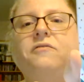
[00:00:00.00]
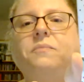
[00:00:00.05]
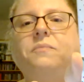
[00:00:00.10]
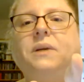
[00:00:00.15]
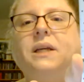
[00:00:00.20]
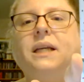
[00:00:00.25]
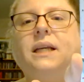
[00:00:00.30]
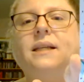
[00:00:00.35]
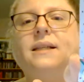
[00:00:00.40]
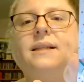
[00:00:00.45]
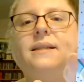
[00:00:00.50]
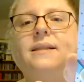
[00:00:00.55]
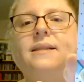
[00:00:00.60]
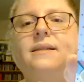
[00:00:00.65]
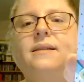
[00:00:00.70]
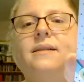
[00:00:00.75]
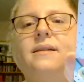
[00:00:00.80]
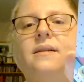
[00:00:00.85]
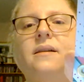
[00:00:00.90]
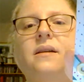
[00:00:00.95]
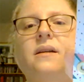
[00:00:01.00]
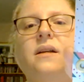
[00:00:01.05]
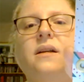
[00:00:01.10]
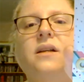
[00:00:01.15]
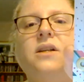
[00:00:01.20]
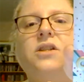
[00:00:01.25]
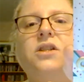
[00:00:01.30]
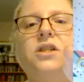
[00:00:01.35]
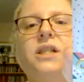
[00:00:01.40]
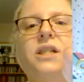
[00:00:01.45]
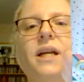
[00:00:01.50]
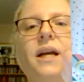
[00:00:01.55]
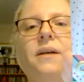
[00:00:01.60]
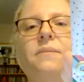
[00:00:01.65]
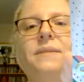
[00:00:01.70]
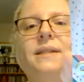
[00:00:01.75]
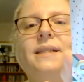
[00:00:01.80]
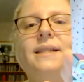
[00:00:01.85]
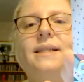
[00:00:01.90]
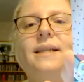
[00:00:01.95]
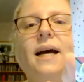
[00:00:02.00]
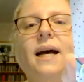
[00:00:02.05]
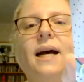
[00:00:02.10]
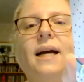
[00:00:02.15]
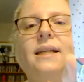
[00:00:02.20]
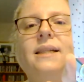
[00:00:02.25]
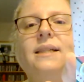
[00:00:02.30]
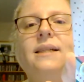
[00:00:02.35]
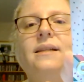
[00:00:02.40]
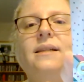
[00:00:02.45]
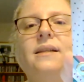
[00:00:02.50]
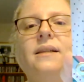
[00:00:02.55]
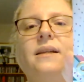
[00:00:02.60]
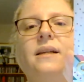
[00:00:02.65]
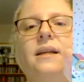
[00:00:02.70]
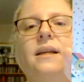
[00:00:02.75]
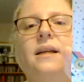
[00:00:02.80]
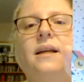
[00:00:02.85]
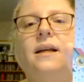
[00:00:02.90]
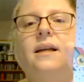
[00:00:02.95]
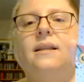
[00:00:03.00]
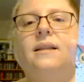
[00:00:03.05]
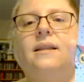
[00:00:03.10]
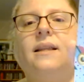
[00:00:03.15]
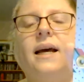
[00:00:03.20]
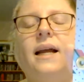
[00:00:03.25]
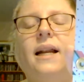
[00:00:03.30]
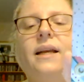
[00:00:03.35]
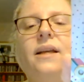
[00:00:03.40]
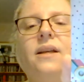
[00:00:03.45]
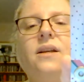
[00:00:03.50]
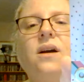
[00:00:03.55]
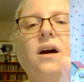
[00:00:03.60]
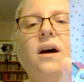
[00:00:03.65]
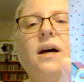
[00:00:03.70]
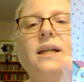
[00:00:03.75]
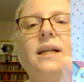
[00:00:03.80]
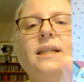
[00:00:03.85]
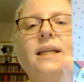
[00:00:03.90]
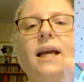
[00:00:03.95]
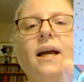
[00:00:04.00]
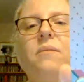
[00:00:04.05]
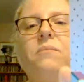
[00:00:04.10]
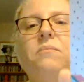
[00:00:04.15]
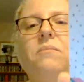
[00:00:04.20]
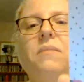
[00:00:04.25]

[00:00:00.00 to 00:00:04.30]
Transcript: piece gem set that I got at